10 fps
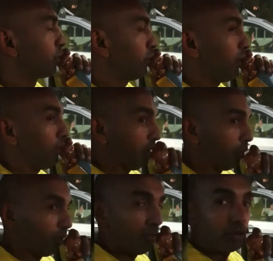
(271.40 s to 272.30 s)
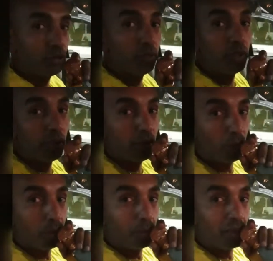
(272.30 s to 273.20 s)
go down, you will punch me. You
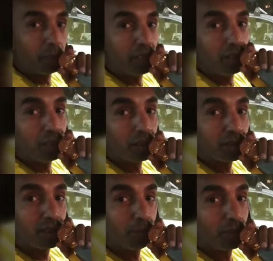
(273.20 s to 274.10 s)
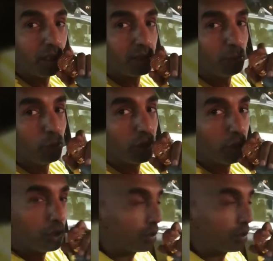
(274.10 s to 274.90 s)
will make me same rice pudding.